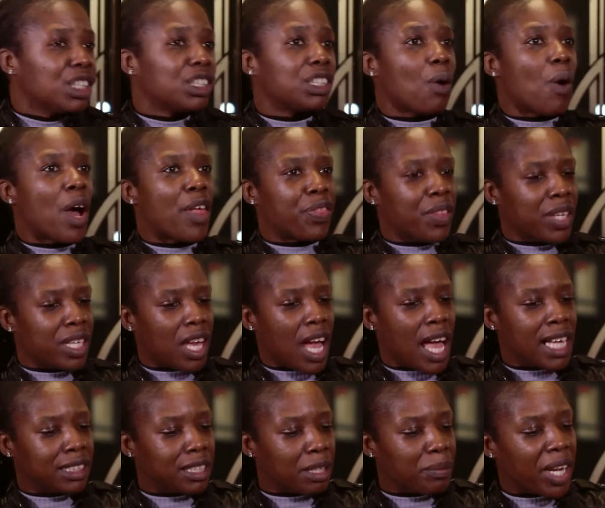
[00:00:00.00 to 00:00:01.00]
So I think
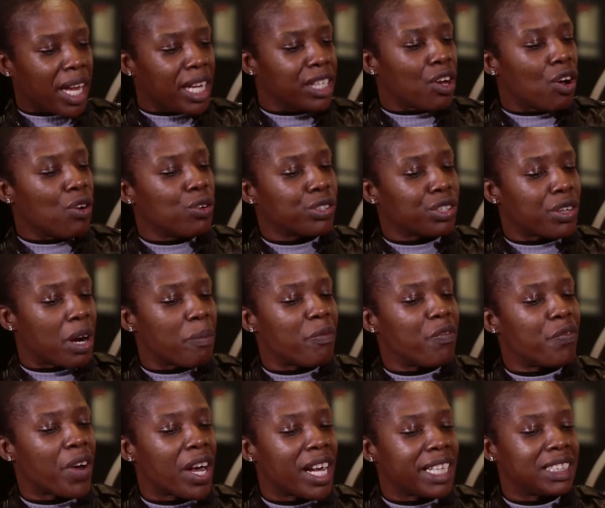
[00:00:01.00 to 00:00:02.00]
as I'm getting older, I'm
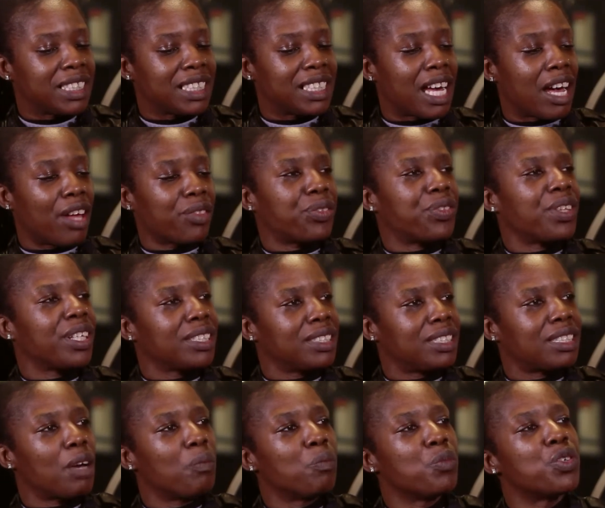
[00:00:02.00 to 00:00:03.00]
finding out
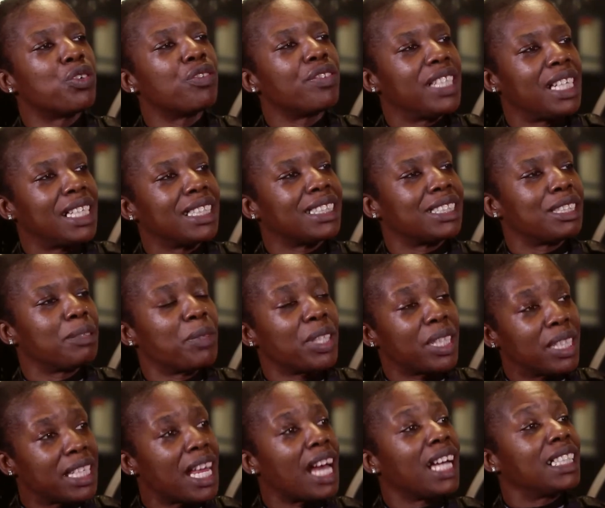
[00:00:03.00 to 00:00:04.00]
things that more relate to
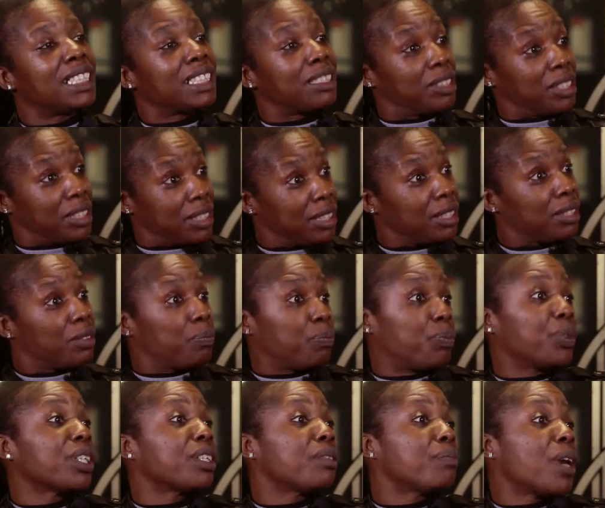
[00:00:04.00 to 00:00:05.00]
me, and that is
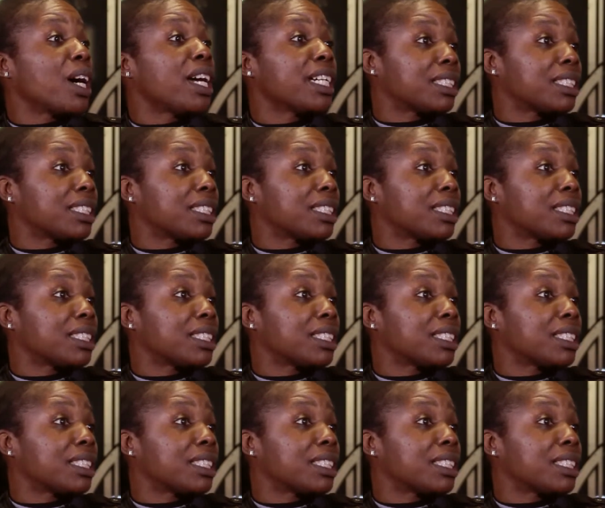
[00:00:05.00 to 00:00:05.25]
bringing my